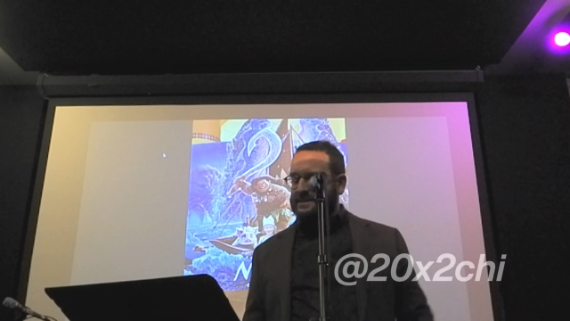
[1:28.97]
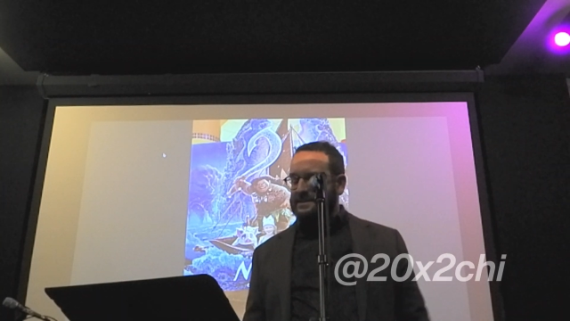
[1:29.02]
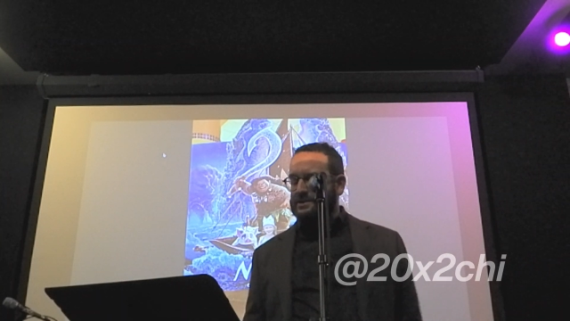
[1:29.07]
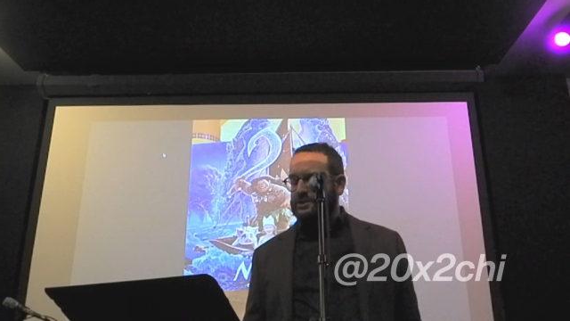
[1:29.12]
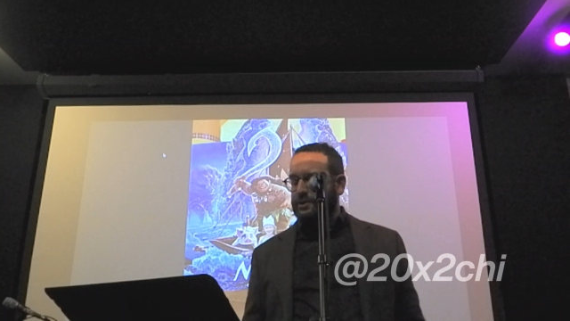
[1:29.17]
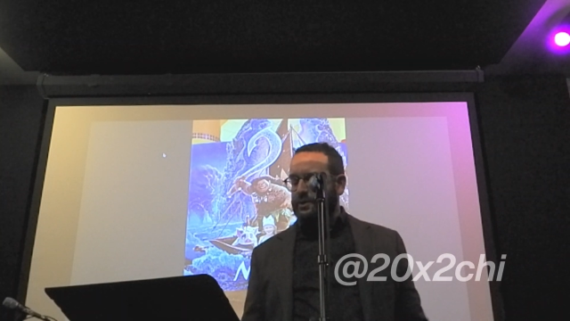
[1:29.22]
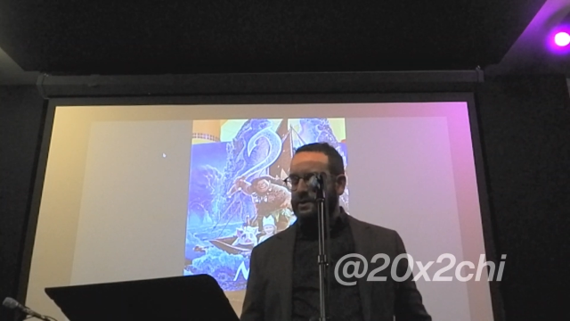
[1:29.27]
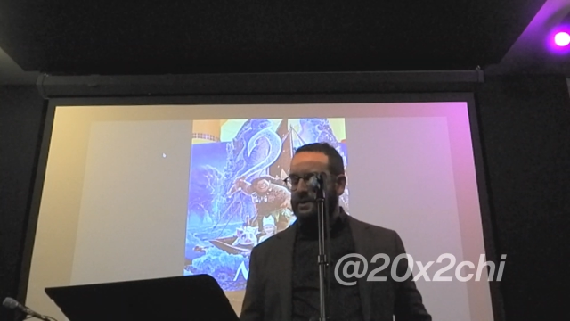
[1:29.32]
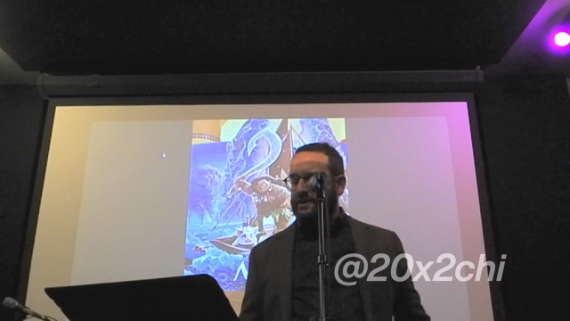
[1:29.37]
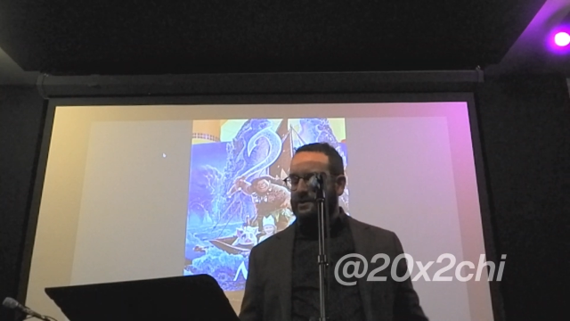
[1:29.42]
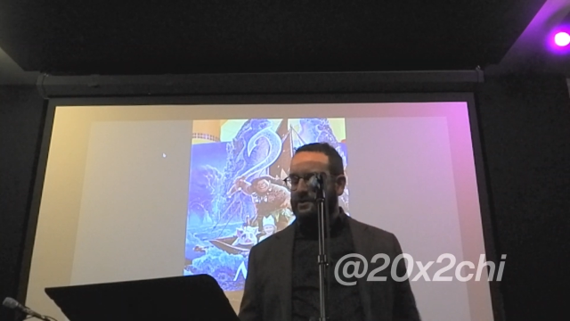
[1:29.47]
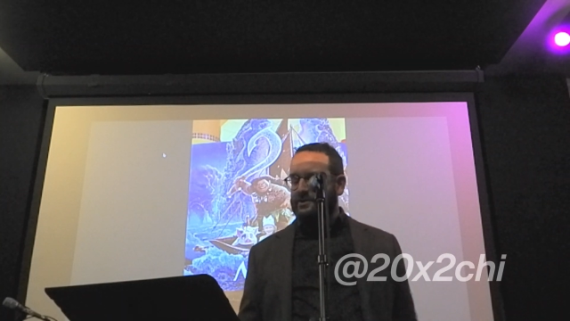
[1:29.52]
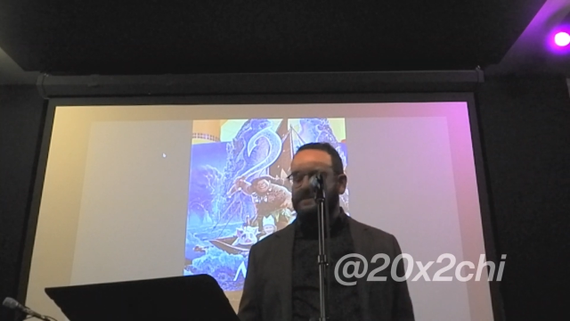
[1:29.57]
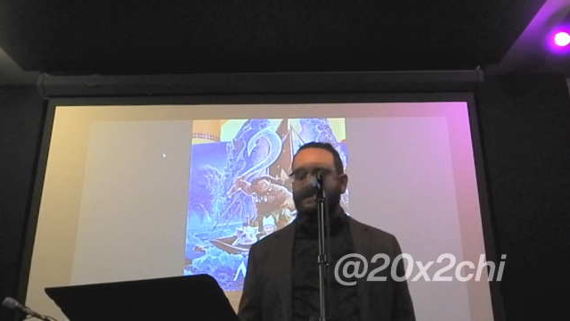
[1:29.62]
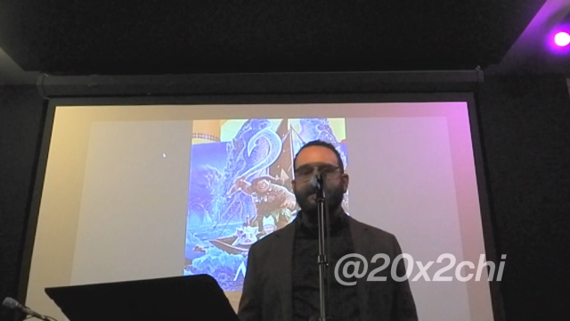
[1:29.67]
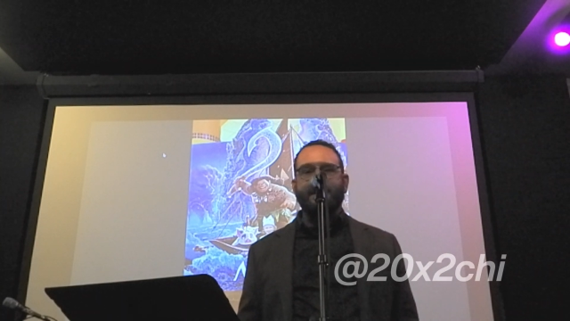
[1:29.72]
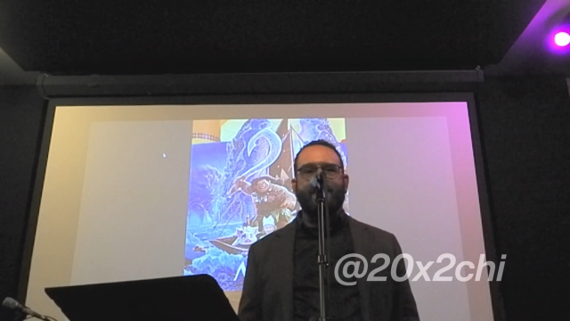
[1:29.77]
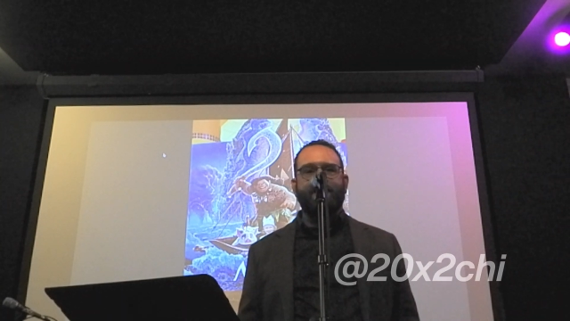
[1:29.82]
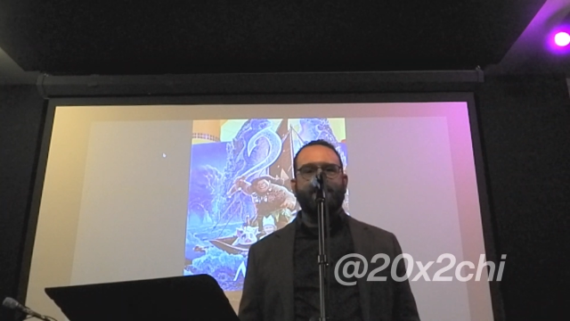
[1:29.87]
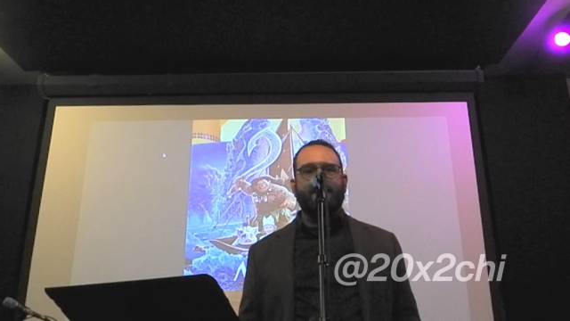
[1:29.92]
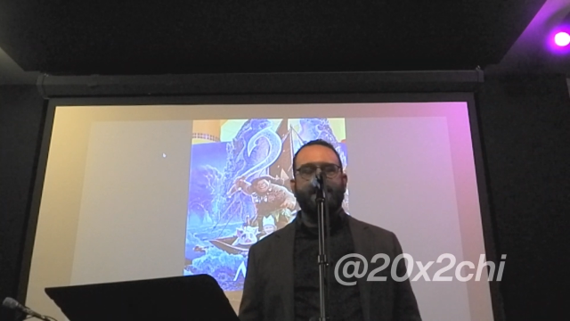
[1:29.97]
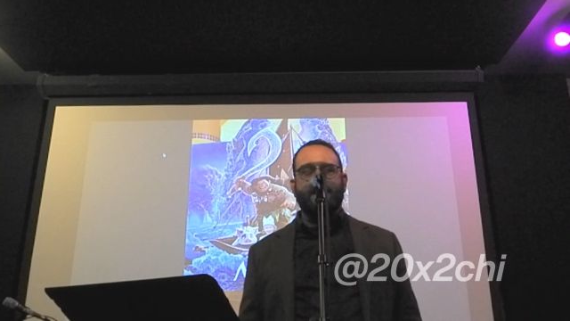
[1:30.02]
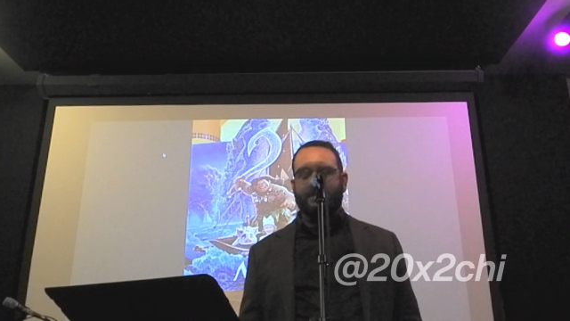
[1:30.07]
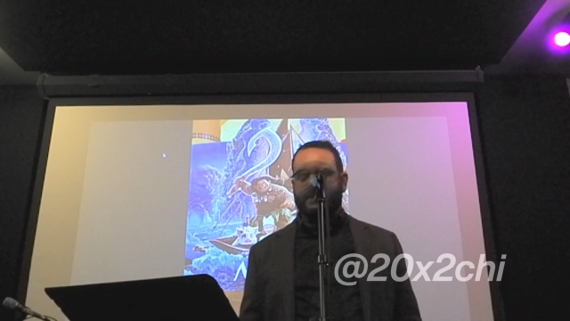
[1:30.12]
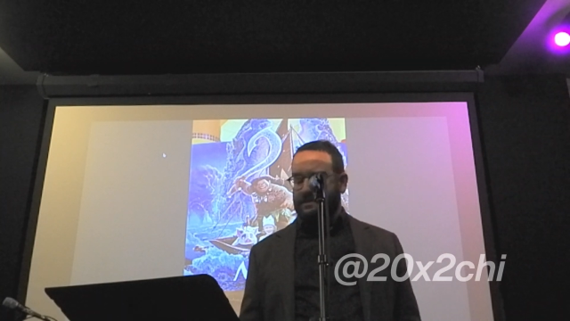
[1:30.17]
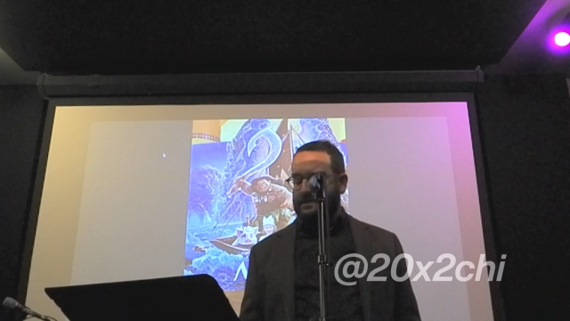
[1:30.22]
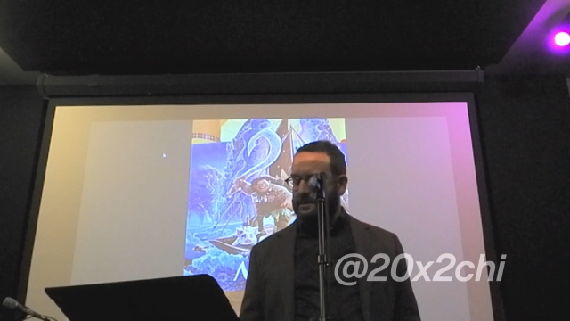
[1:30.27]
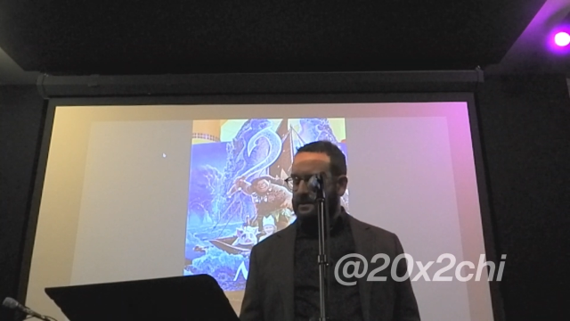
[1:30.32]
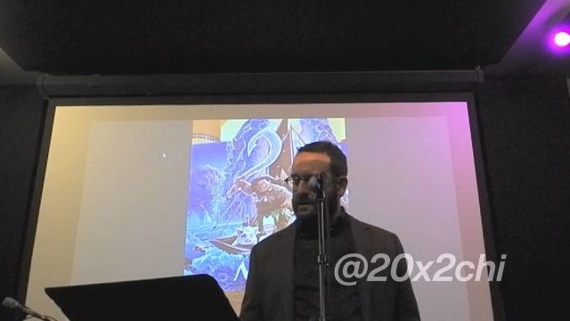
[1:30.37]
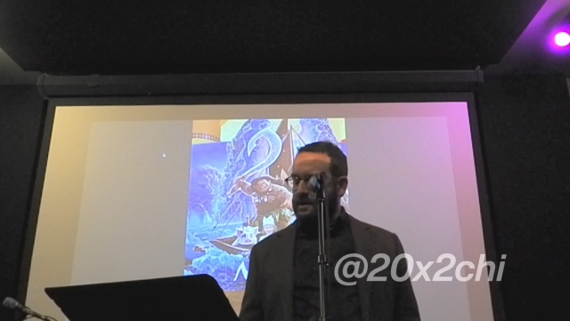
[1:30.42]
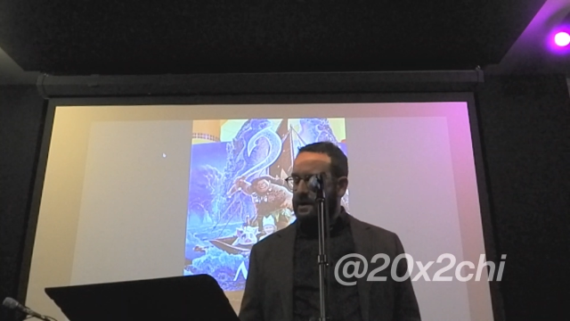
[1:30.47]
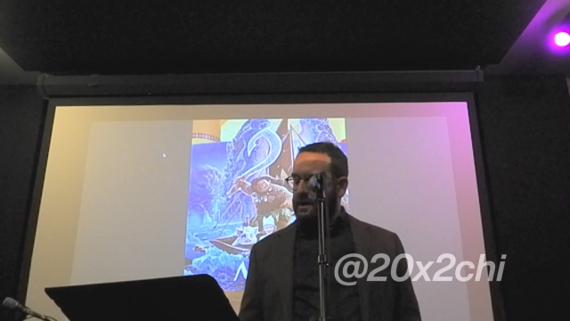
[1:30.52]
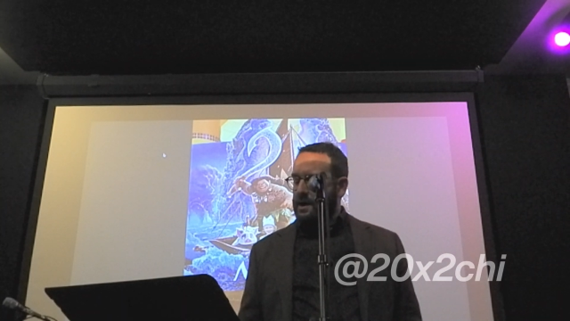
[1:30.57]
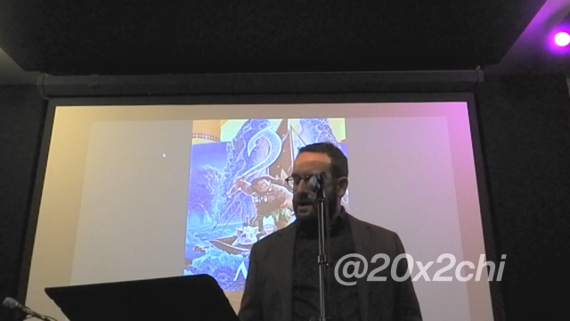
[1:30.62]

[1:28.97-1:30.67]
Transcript: is critical to navigation